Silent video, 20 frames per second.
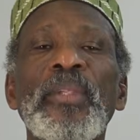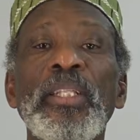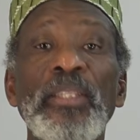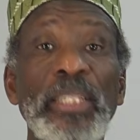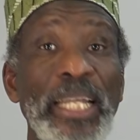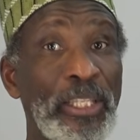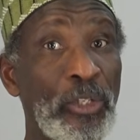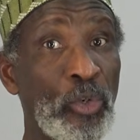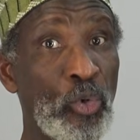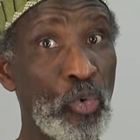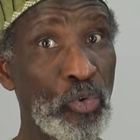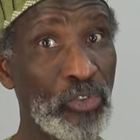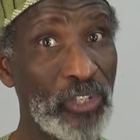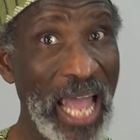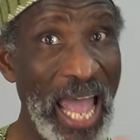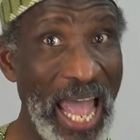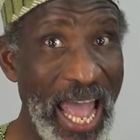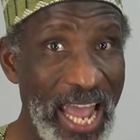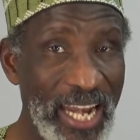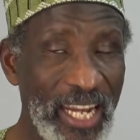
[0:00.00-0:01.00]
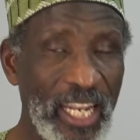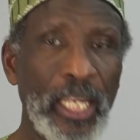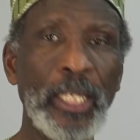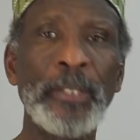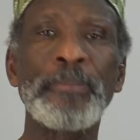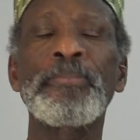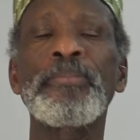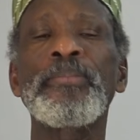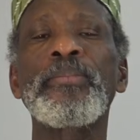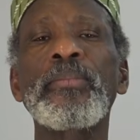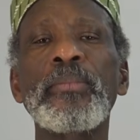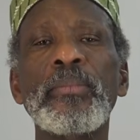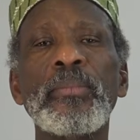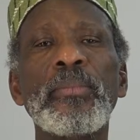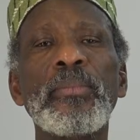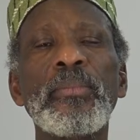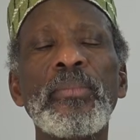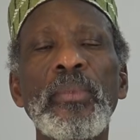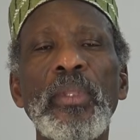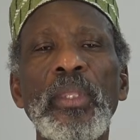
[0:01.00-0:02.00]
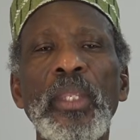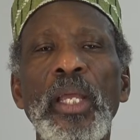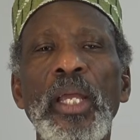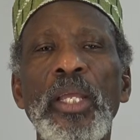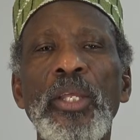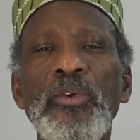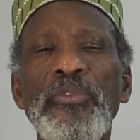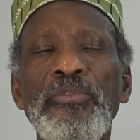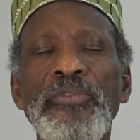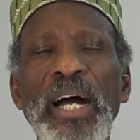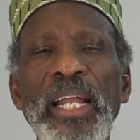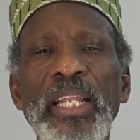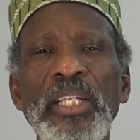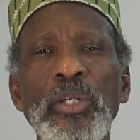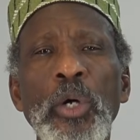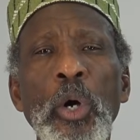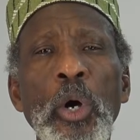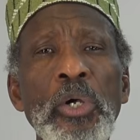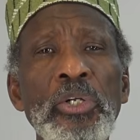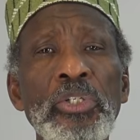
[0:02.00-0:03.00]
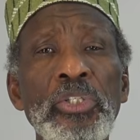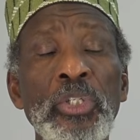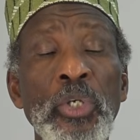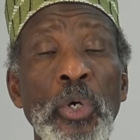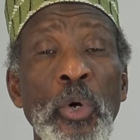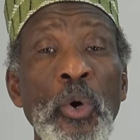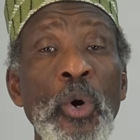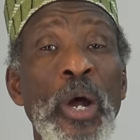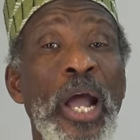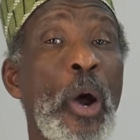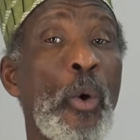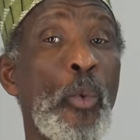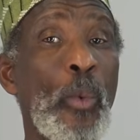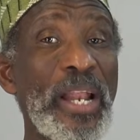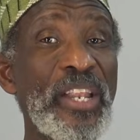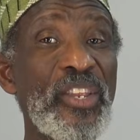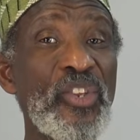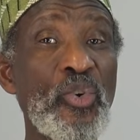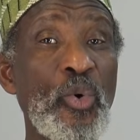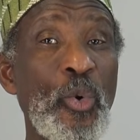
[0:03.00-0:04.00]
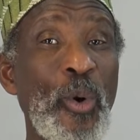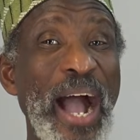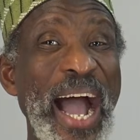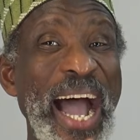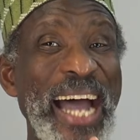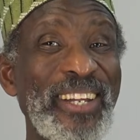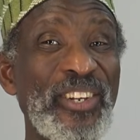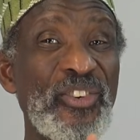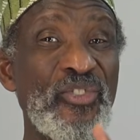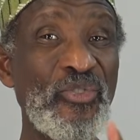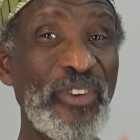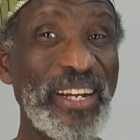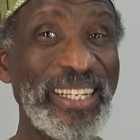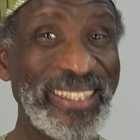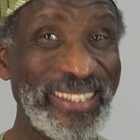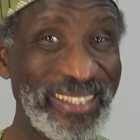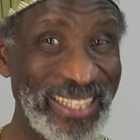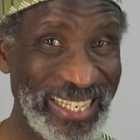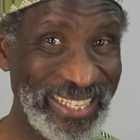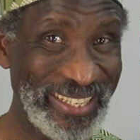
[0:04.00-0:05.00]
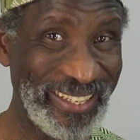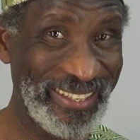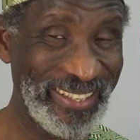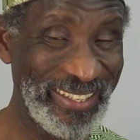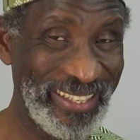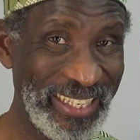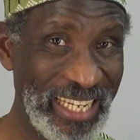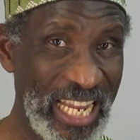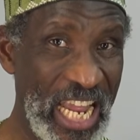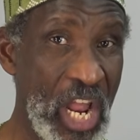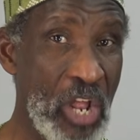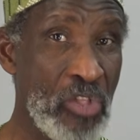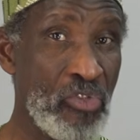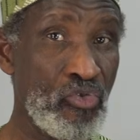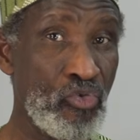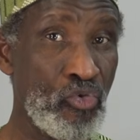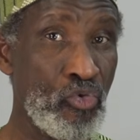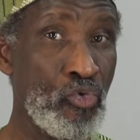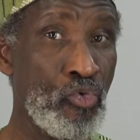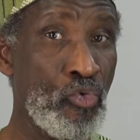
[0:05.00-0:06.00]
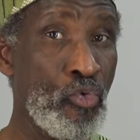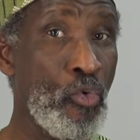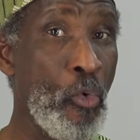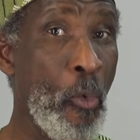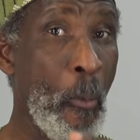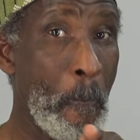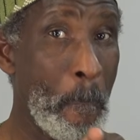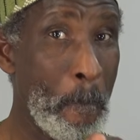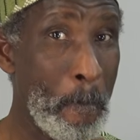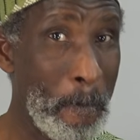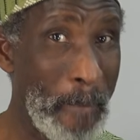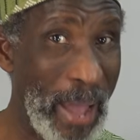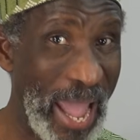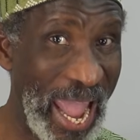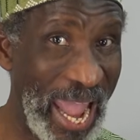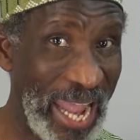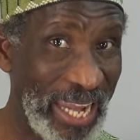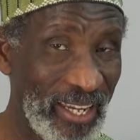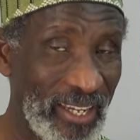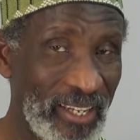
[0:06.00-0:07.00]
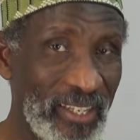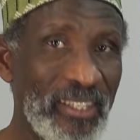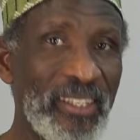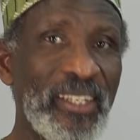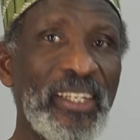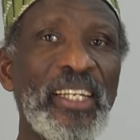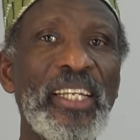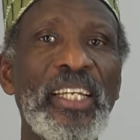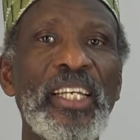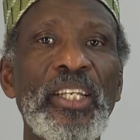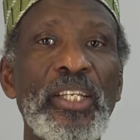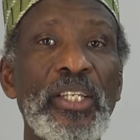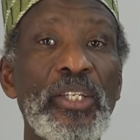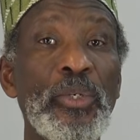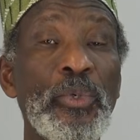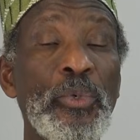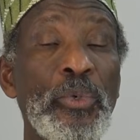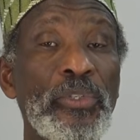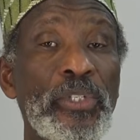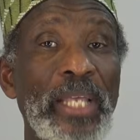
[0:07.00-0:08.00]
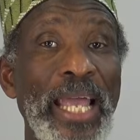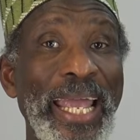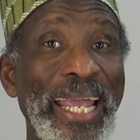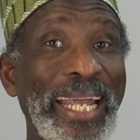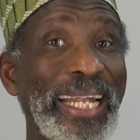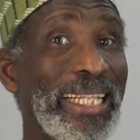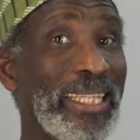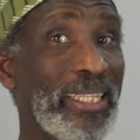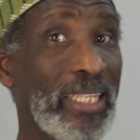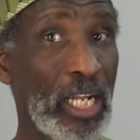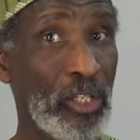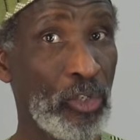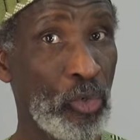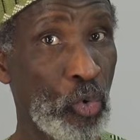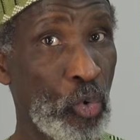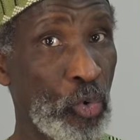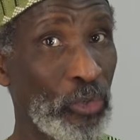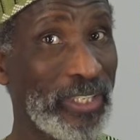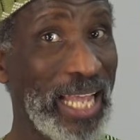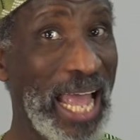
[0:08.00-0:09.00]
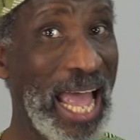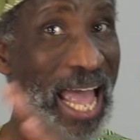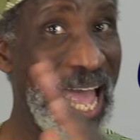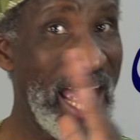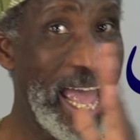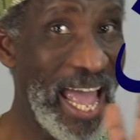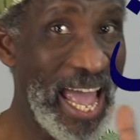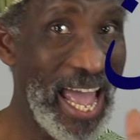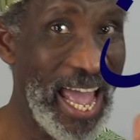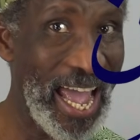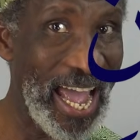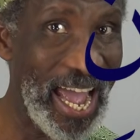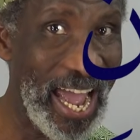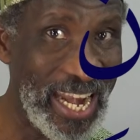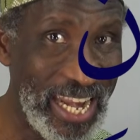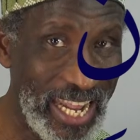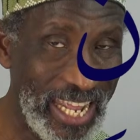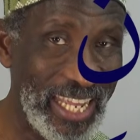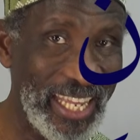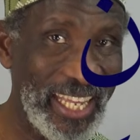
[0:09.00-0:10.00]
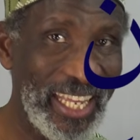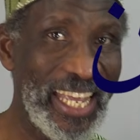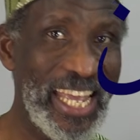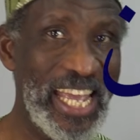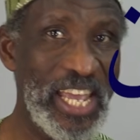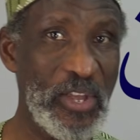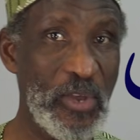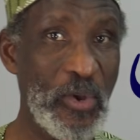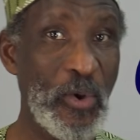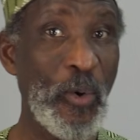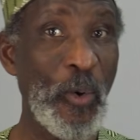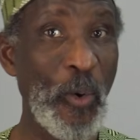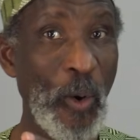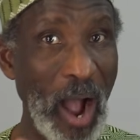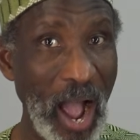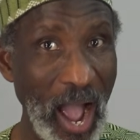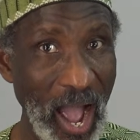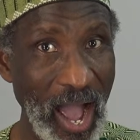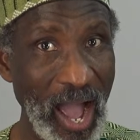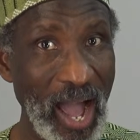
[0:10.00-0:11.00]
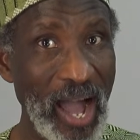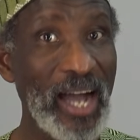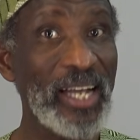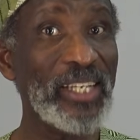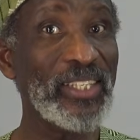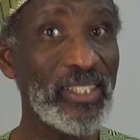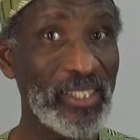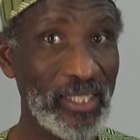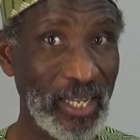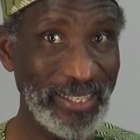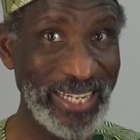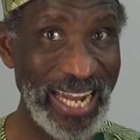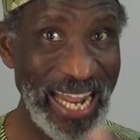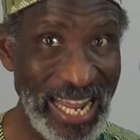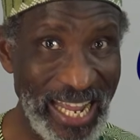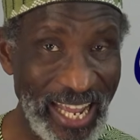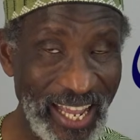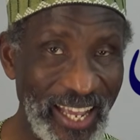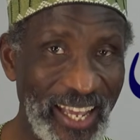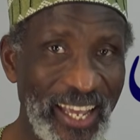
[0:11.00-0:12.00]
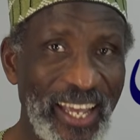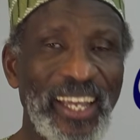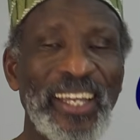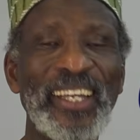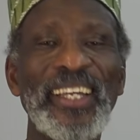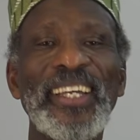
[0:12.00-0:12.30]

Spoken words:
Tadurusani. You find it also when you are addressing 2 men, you say tadurusani. You are studying.